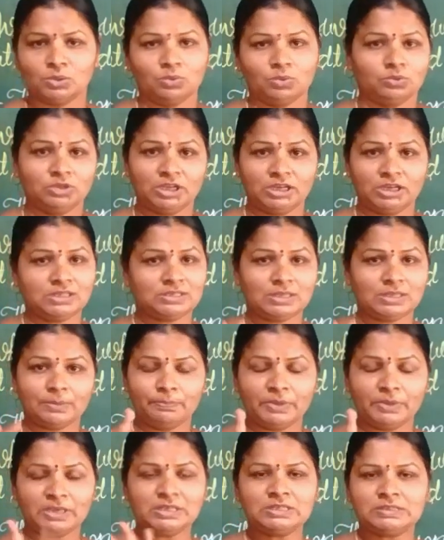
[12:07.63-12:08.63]
So that is
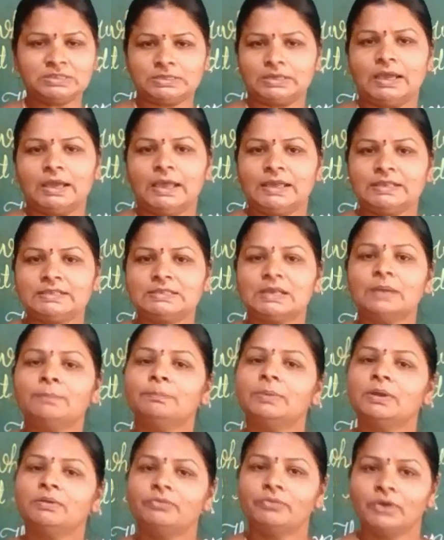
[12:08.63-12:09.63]
the best
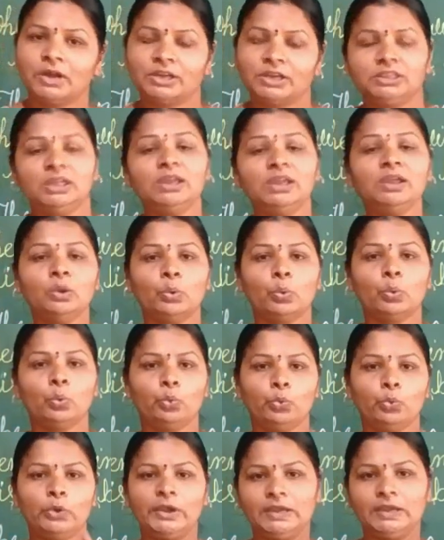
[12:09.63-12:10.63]
example for the
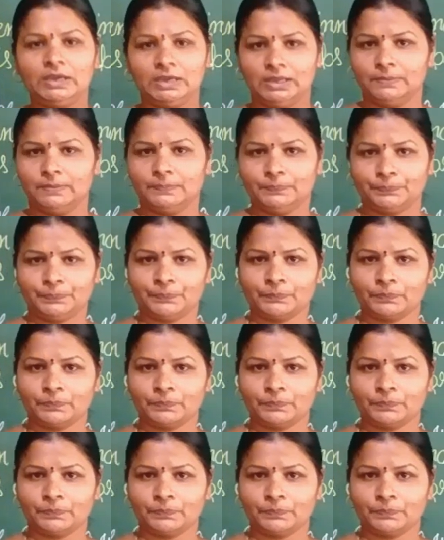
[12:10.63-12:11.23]
wind.